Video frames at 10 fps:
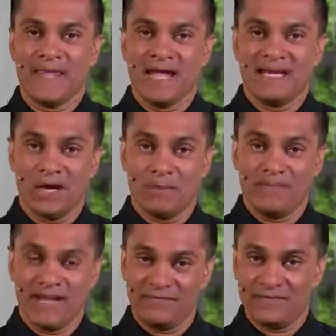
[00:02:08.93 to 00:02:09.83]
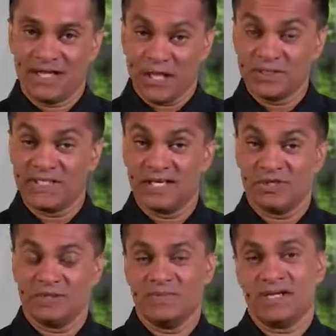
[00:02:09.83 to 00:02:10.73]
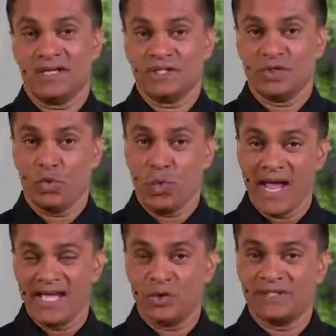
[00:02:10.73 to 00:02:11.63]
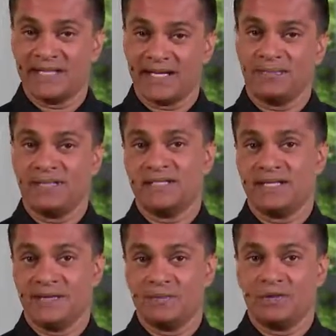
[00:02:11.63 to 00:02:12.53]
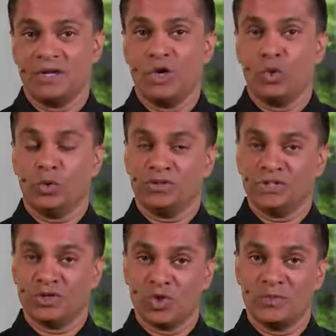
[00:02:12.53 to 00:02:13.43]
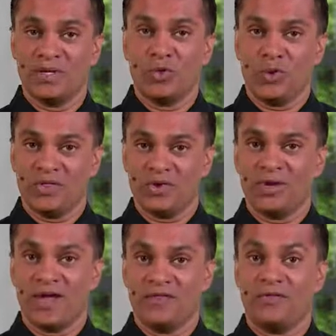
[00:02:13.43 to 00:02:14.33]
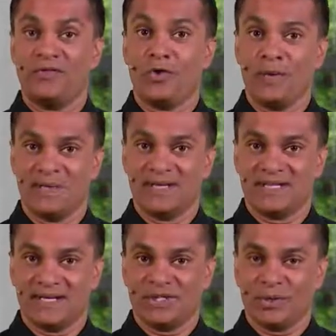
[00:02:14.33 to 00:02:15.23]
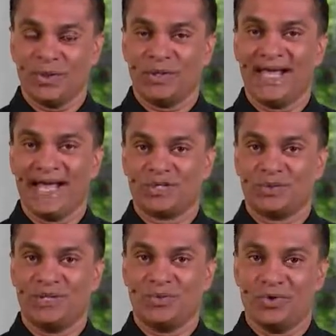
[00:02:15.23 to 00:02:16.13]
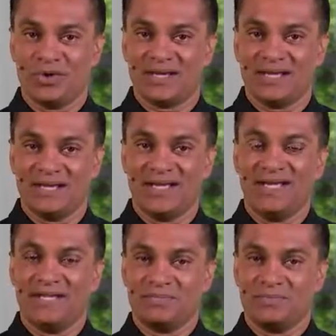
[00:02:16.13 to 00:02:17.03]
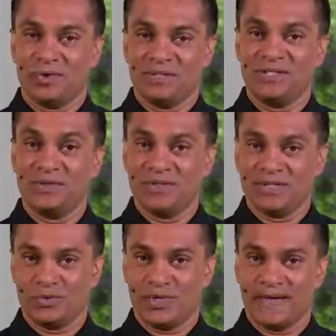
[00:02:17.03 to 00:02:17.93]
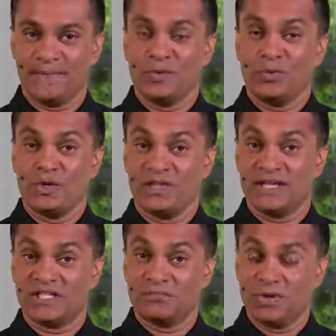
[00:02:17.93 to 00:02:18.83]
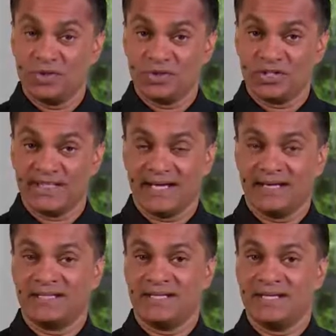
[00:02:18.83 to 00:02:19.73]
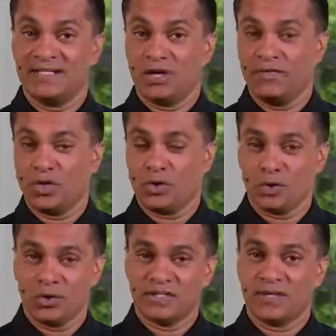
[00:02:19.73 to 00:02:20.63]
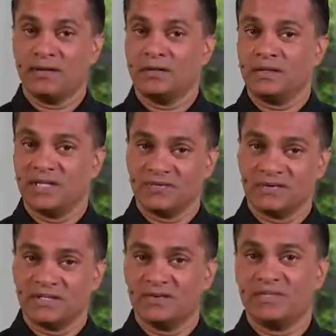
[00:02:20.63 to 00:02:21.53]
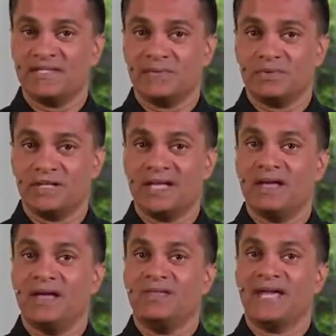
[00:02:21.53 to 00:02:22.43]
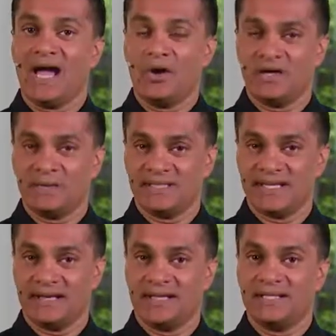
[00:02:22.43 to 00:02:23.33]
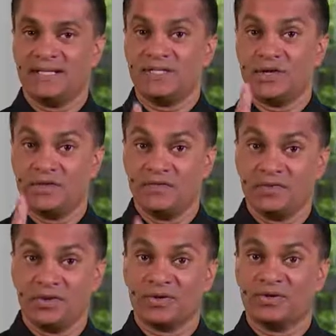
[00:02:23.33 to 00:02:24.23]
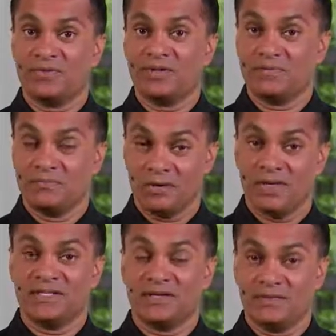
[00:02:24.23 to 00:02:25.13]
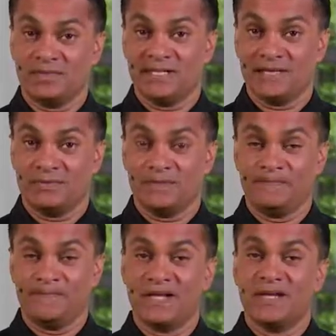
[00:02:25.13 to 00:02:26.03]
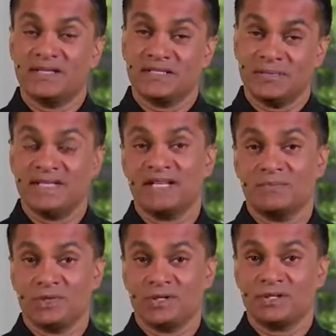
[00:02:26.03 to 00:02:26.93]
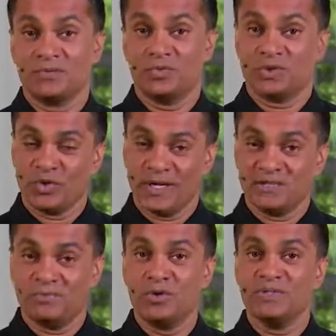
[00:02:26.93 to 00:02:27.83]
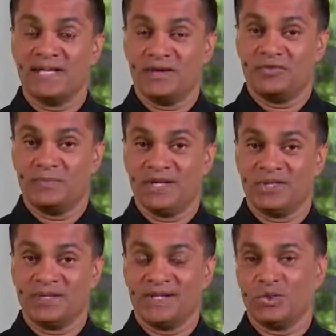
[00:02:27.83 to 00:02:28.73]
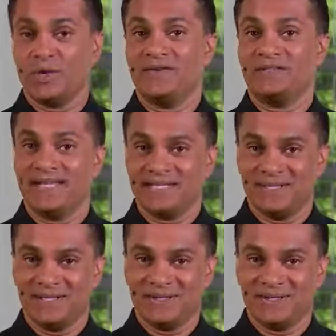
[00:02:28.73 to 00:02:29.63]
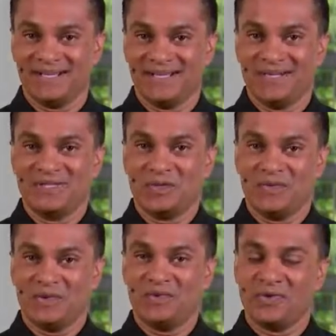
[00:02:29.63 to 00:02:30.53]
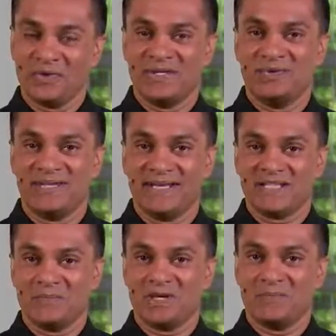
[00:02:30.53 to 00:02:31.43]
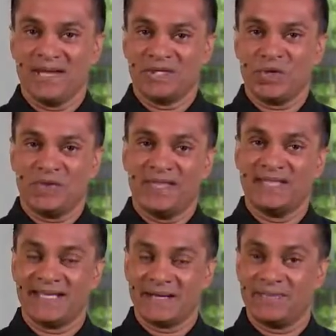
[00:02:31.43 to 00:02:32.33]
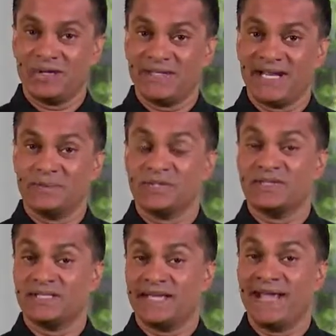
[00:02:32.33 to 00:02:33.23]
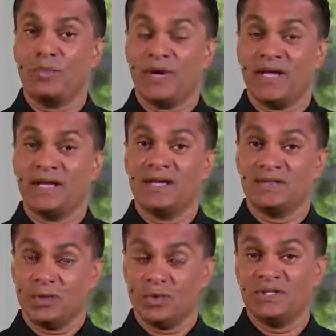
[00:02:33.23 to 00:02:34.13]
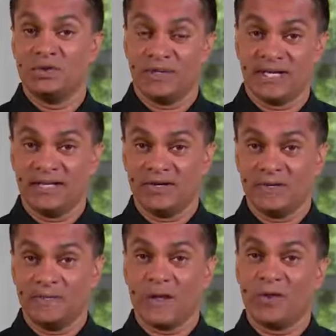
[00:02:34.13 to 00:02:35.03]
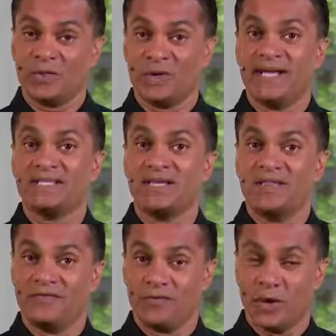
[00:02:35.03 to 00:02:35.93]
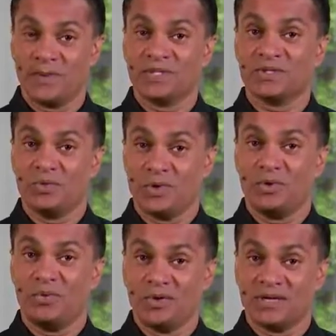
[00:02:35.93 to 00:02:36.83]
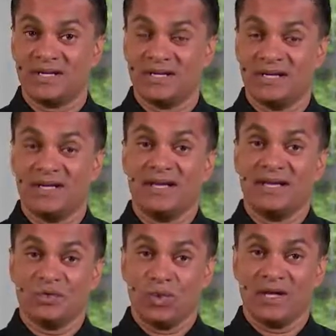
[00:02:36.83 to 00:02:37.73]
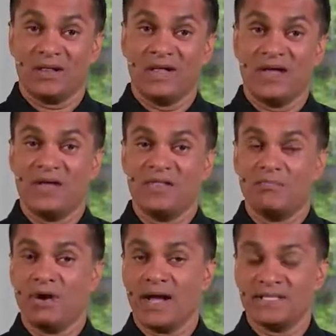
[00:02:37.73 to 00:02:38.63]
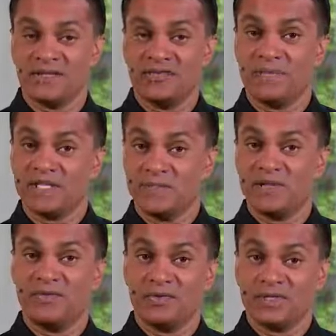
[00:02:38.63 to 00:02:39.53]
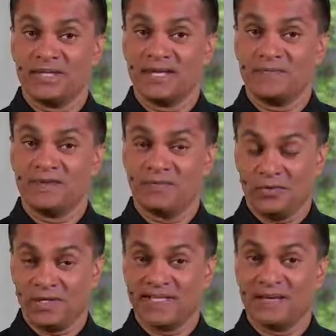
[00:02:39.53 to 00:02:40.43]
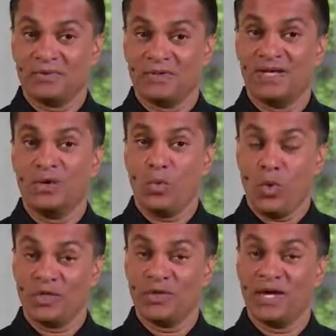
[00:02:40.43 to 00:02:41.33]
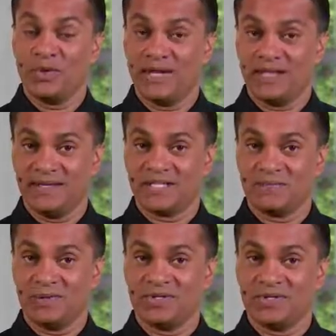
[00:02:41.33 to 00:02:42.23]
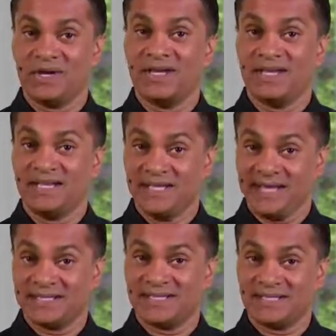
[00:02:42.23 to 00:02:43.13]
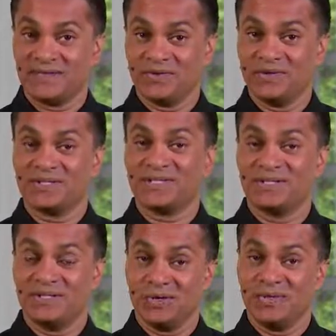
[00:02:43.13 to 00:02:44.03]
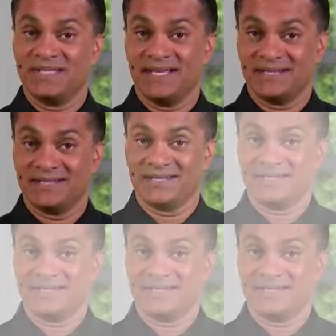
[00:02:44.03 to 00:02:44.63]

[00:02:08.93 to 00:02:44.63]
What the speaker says: Now, pay close attention because the way you set up this table will determine whether or not the formulas that I show you will actually work. It's important to do it this way, where the exposure status is on the horizontal levels of the table and the outcome status is the vertical components of the table. Some textbooks will transpose that information as a way of testing you. So if you're referring to a textbook, make sure that they set up their tables the same way that we're doing it here. Otherwise, the formulas won't work. As well, the positive must be the first thing. For example, whether or not you get the exposure, yes is first, no is second.